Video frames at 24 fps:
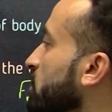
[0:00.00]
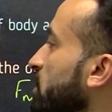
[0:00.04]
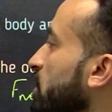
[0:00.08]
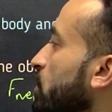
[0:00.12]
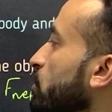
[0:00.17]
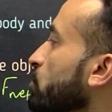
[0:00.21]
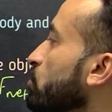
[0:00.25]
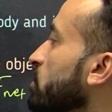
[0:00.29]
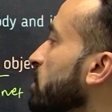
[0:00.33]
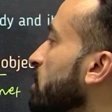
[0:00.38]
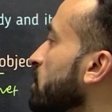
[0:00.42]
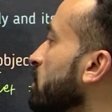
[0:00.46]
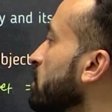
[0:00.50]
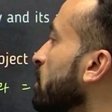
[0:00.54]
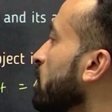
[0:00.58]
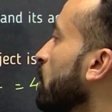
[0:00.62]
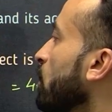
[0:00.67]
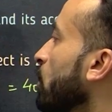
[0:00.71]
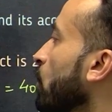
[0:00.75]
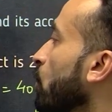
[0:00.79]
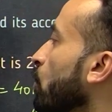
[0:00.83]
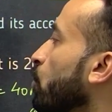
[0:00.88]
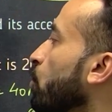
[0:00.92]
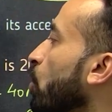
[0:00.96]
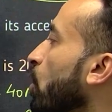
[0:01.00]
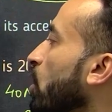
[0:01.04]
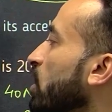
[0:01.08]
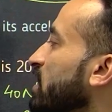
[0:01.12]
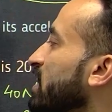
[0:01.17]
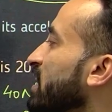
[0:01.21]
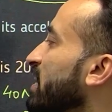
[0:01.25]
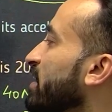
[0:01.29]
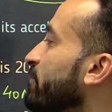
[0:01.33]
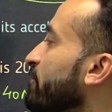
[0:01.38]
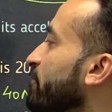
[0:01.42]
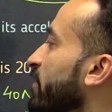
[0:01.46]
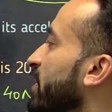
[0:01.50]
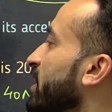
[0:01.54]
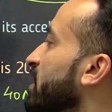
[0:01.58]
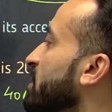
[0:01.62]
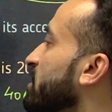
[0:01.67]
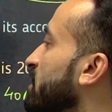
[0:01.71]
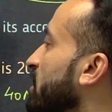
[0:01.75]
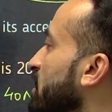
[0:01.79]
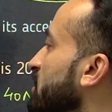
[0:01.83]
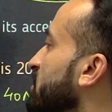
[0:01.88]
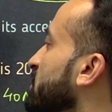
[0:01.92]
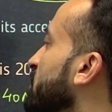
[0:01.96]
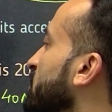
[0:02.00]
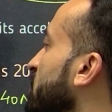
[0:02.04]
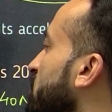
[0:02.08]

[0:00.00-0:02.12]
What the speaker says: Newton. What effect does this